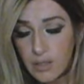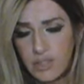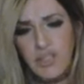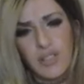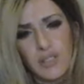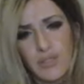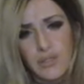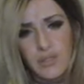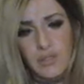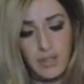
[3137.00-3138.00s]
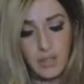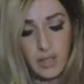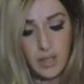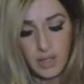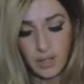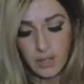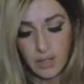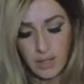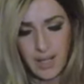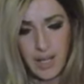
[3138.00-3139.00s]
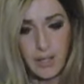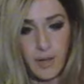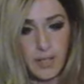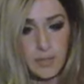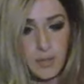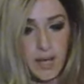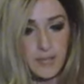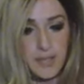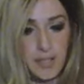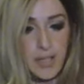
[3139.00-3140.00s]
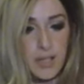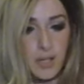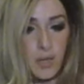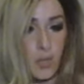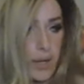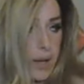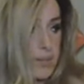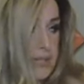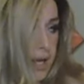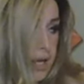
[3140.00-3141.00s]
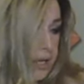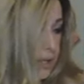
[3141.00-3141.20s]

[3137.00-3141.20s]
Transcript: True. Yeah, you guys would have to like hear what I'm saying in